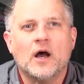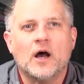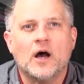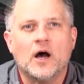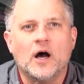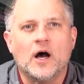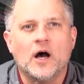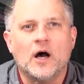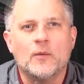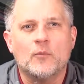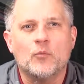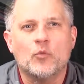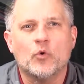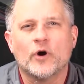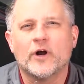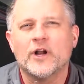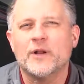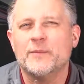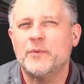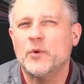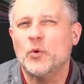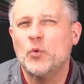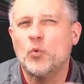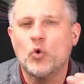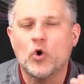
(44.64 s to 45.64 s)
We're going to
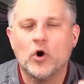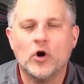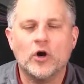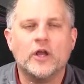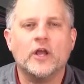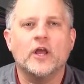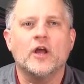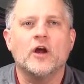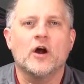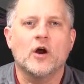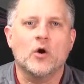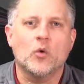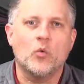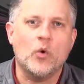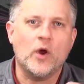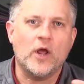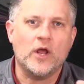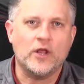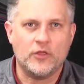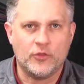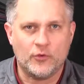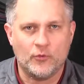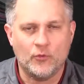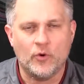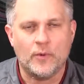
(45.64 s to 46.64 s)
be working our
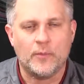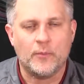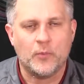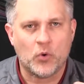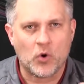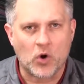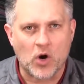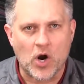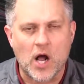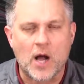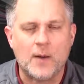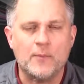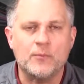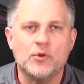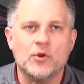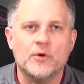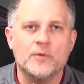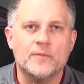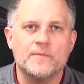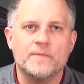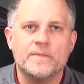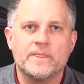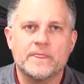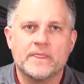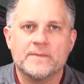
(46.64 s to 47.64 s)
way through a
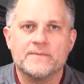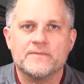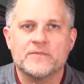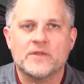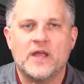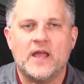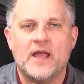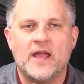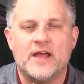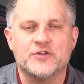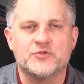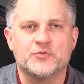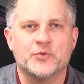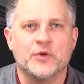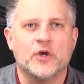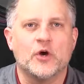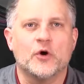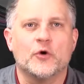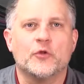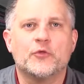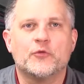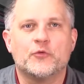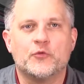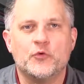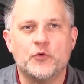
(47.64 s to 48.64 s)
problem as we
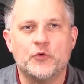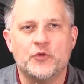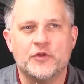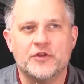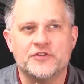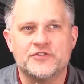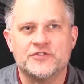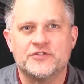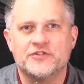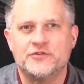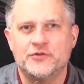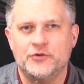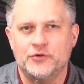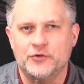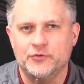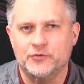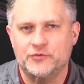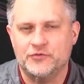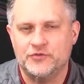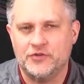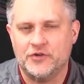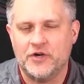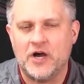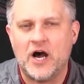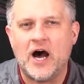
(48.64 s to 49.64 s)
go through this to
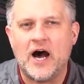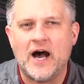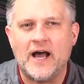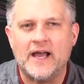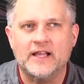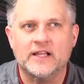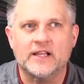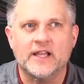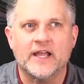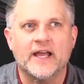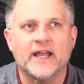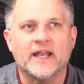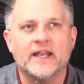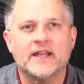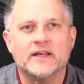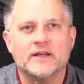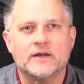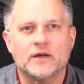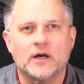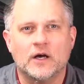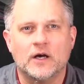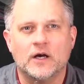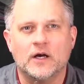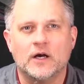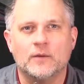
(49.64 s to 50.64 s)
highlight
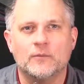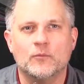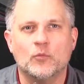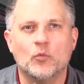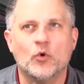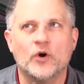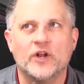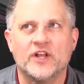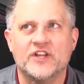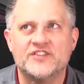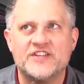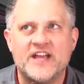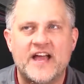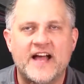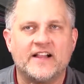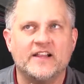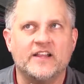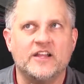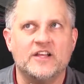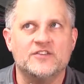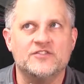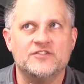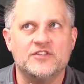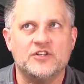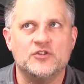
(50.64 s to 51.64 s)
what
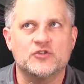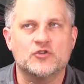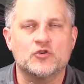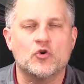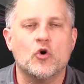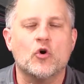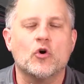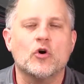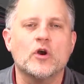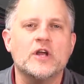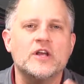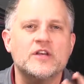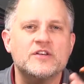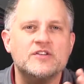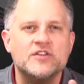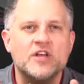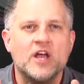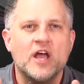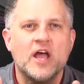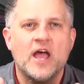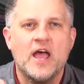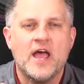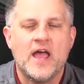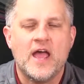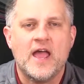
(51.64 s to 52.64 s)
exactly a z-score is
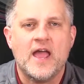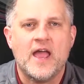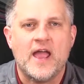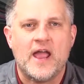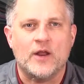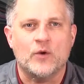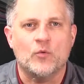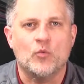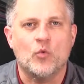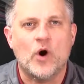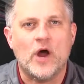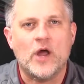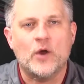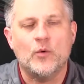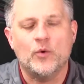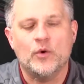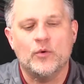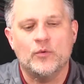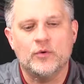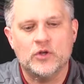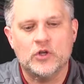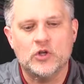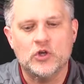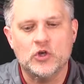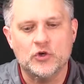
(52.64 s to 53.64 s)
and why we
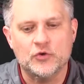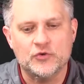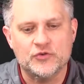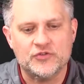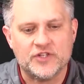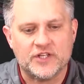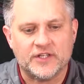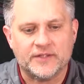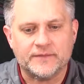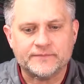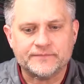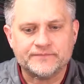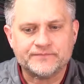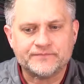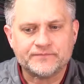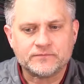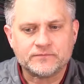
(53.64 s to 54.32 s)
would use it.